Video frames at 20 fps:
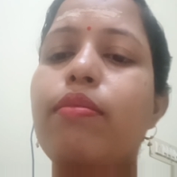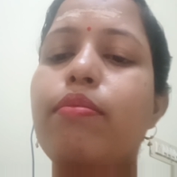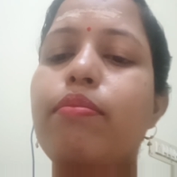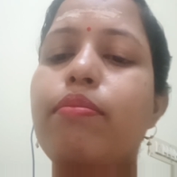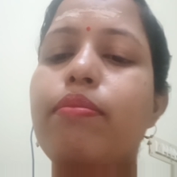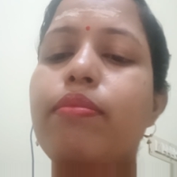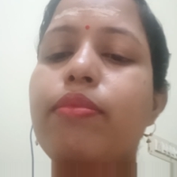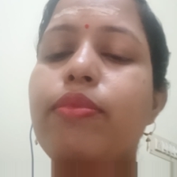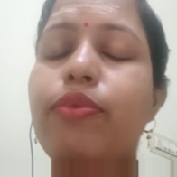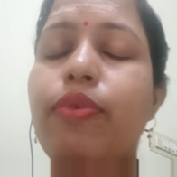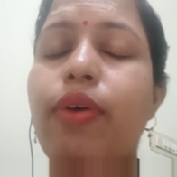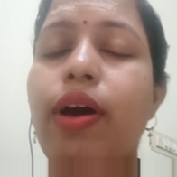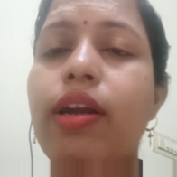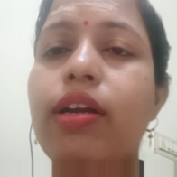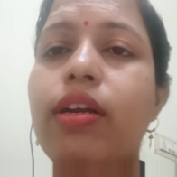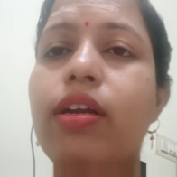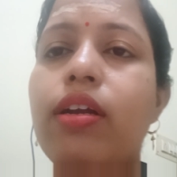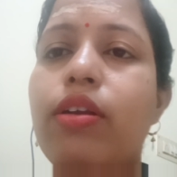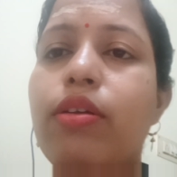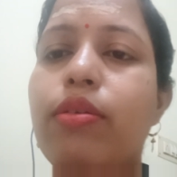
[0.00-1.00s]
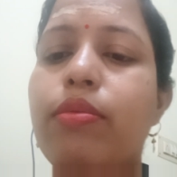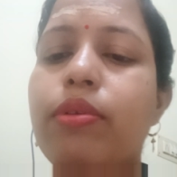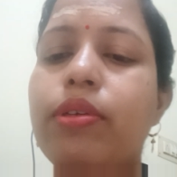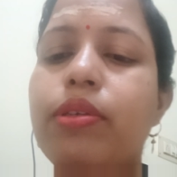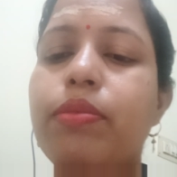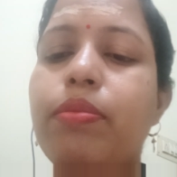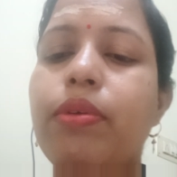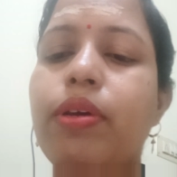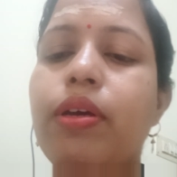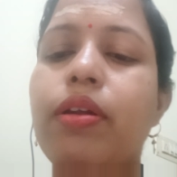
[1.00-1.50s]
1
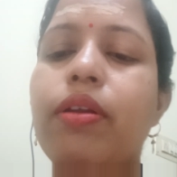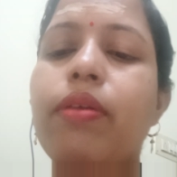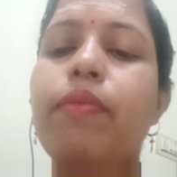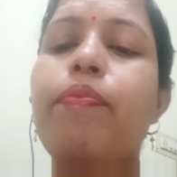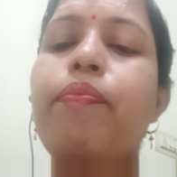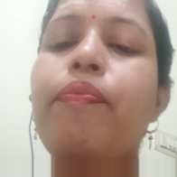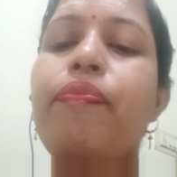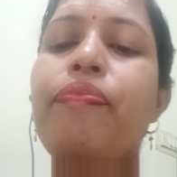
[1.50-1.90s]
kilobase pair,